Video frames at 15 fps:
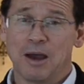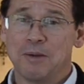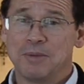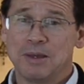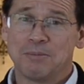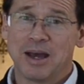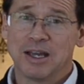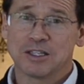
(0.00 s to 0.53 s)
What
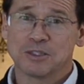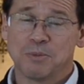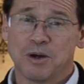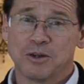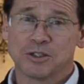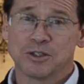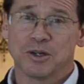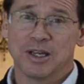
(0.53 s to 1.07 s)
I mean by
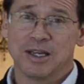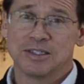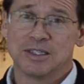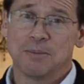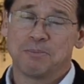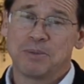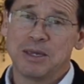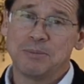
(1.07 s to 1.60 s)
exposure
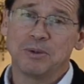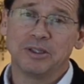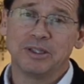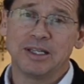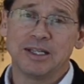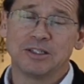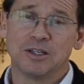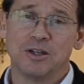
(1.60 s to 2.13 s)
is that
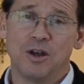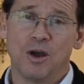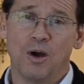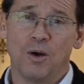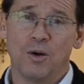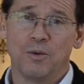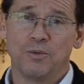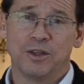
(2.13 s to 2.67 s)
people need to
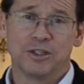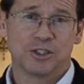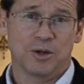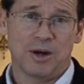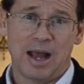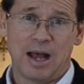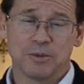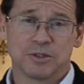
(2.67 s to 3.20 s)
know
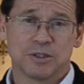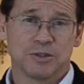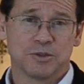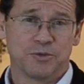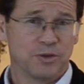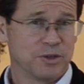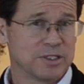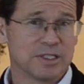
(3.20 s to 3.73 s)
that your
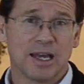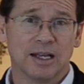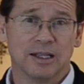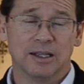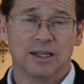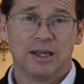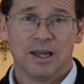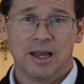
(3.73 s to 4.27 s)
house is for
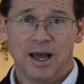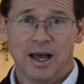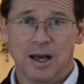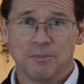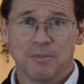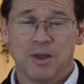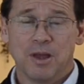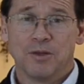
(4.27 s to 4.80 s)
sale.
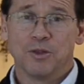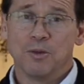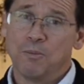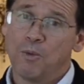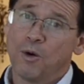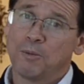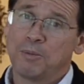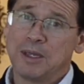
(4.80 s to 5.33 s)

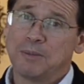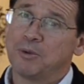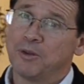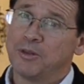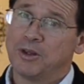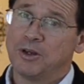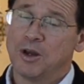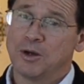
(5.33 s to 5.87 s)
The more
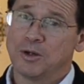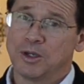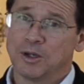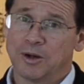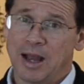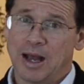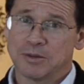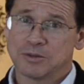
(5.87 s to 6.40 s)
people that
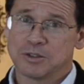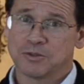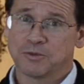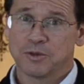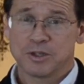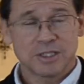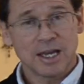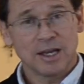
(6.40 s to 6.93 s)
know your
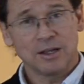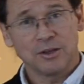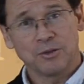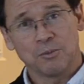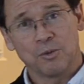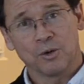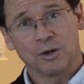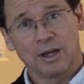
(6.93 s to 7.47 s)
house is for
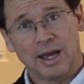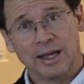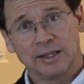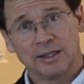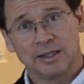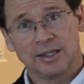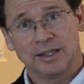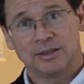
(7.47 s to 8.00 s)
sale, the more
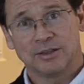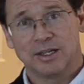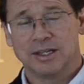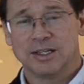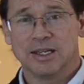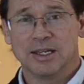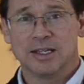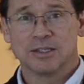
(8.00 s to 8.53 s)
likely
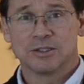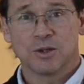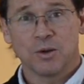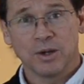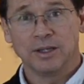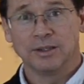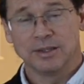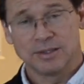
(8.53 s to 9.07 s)
that it
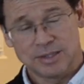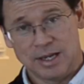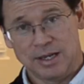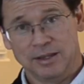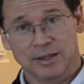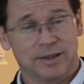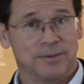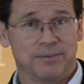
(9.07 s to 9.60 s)
is going to
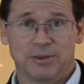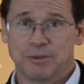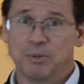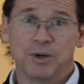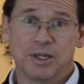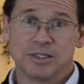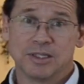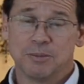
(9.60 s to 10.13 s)
sell.
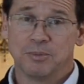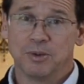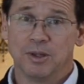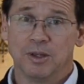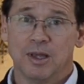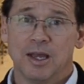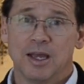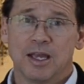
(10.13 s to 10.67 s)
It's pretty
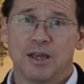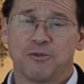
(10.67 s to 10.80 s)
simple.